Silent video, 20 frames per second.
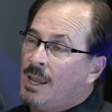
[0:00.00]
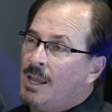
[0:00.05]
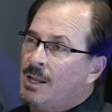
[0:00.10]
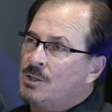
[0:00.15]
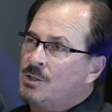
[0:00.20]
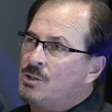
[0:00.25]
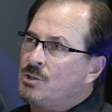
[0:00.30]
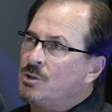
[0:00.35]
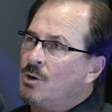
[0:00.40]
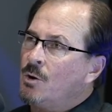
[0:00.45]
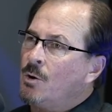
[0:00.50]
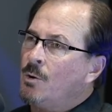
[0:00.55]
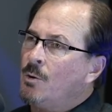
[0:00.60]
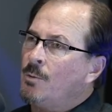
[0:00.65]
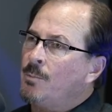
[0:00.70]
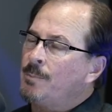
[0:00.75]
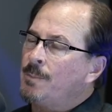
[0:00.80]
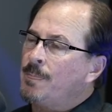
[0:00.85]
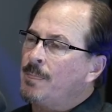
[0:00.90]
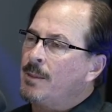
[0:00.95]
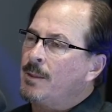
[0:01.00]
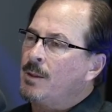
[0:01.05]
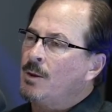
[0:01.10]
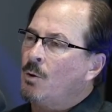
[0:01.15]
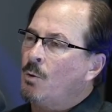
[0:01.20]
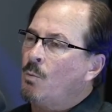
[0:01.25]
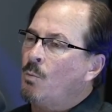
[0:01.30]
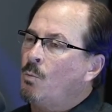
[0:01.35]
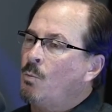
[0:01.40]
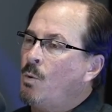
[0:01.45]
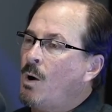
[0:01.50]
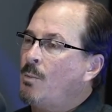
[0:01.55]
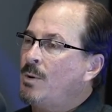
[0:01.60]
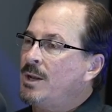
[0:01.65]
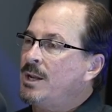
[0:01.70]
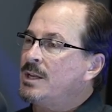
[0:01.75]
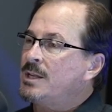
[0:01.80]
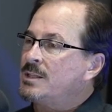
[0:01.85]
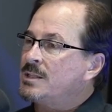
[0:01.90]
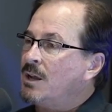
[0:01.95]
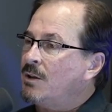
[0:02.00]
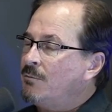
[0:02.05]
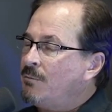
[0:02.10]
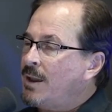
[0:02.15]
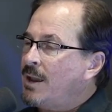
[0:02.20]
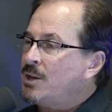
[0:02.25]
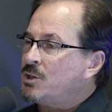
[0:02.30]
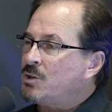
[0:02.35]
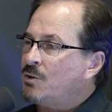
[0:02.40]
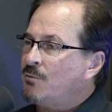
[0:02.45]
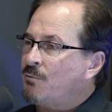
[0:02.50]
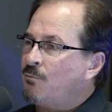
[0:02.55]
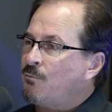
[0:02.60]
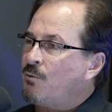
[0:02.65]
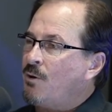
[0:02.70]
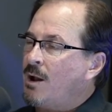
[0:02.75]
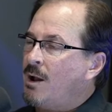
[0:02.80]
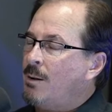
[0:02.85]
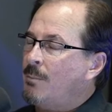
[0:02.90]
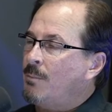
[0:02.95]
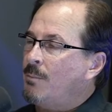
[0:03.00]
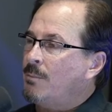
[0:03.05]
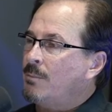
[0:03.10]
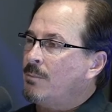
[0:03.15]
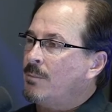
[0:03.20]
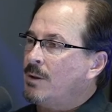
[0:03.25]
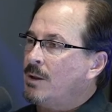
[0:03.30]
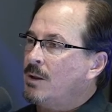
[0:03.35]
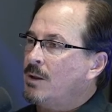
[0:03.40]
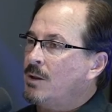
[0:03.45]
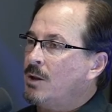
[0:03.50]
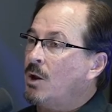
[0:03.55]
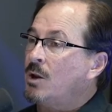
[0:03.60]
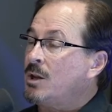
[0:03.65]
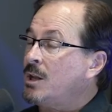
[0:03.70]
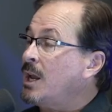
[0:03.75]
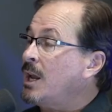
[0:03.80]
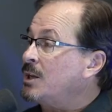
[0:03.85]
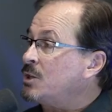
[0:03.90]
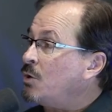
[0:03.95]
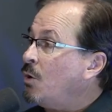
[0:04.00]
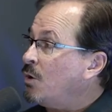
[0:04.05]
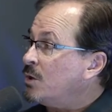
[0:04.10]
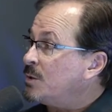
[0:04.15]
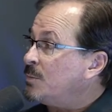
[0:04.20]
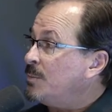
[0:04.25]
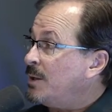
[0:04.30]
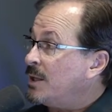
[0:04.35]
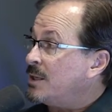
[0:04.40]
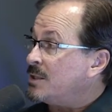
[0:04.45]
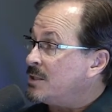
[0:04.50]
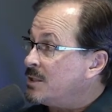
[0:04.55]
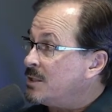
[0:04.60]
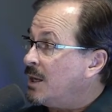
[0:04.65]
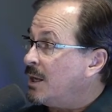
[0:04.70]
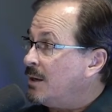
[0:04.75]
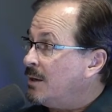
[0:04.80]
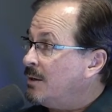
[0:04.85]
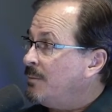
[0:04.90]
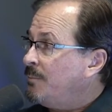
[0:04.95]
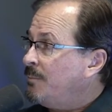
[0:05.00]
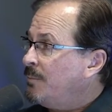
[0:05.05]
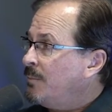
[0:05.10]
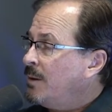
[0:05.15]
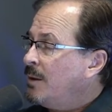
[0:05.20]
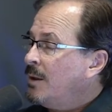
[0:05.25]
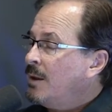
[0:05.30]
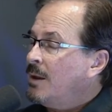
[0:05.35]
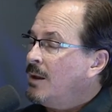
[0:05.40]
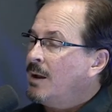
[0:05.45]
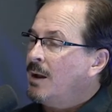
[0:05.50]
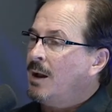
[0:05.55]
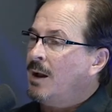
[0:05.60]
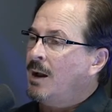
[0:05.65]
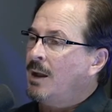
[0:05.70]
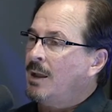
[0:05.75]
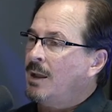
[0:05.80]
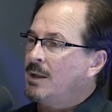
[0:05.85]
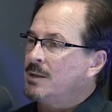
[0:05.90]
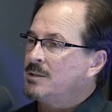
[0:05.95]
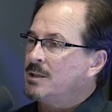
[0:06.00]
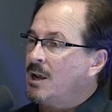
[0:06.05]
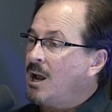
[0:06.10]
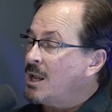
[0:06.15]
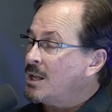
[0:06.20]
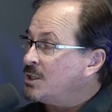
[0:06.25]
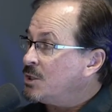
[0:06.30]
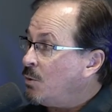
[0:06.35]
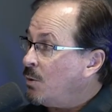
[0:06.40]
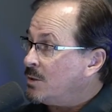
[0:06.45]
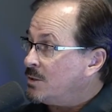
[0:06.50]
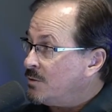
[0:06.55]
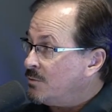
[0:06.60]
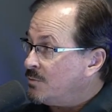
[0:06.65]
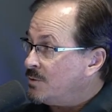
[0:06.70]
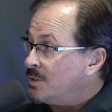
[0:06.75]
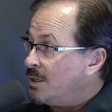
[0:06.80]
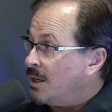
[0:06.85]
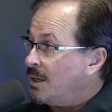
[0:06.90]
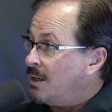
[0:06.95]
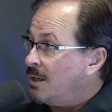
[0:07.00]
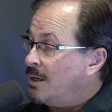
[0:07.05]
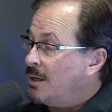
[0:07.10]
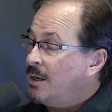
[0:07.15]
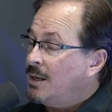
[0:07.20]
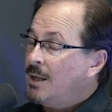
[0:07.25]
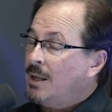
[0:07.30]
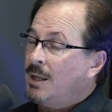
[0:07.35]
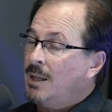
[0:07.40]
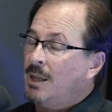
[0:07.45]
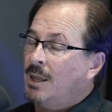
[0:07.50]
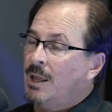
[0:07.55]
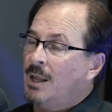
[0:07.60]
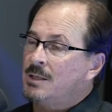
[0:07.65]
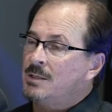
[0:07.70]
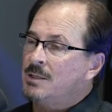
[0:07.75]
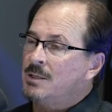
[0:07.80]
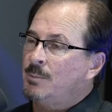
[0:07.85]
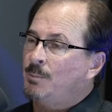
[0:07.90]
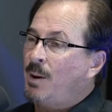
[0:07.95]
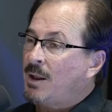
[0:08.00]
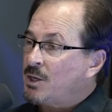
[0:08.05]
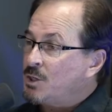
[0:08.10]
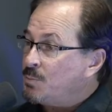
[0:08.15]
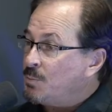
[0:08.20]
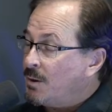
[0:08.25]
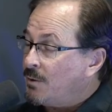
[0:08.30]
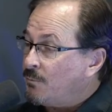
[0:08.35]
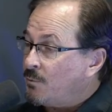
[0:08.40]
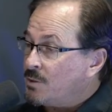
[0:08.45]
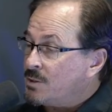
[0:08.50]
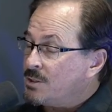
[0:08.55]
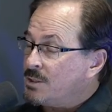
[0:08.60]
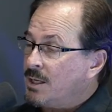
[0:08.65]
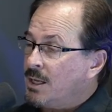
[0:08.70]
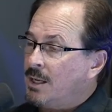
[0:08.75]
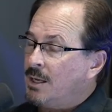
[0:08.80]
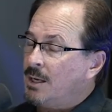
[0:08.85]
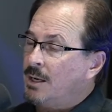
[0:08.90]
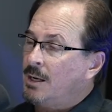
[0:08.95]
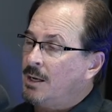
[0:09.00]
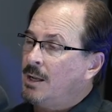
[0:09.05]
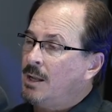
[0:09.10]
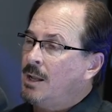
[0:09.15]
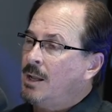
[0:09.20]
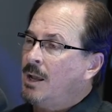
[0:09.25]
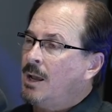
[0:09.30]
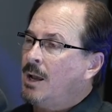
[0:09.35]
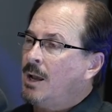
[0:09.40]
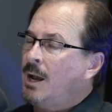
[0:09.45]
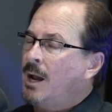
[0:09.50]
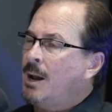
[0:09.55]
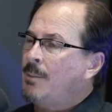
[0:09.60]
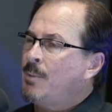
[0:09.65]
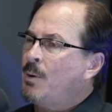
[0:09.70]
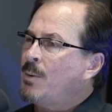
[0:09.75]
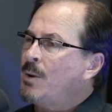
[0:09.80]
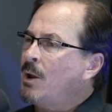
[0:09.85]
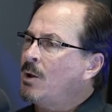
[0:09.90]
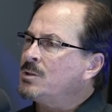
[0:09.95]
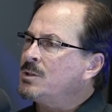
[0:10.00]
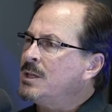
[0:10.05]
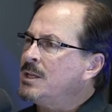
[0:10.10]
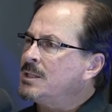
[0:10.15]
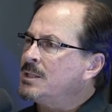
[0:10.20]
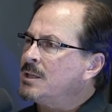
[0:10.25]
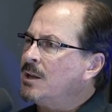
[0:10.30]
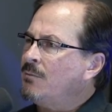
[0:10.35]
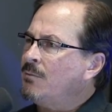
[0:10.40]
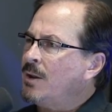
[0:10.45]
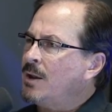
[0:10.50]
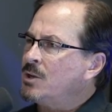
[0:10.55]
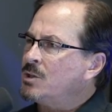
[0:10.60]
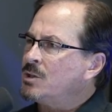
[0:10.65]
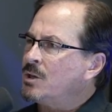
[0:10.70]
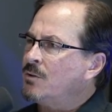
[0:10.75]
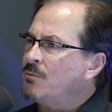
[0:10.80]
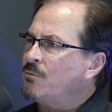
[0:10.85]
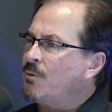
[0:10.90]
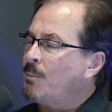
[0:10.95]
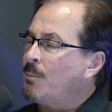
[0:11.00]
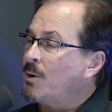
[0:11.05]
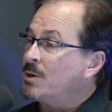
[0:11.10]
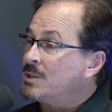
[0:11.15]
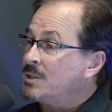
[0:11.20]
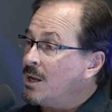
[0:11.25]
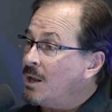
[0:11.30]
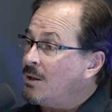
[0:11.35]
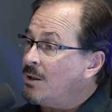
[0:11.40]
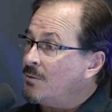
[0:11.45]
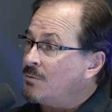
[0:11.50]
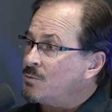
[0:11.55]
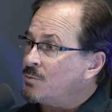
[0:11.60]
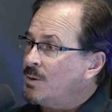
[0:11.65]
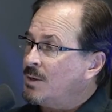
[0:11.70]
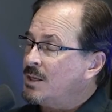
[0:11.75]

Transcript: And so, you know, what we need salvation from, yes, ultimately it's sin. Mm-hmm. Uh, it's the consequence of sin it's the punishment for sin. Uh, but we also need salvation from ourselves.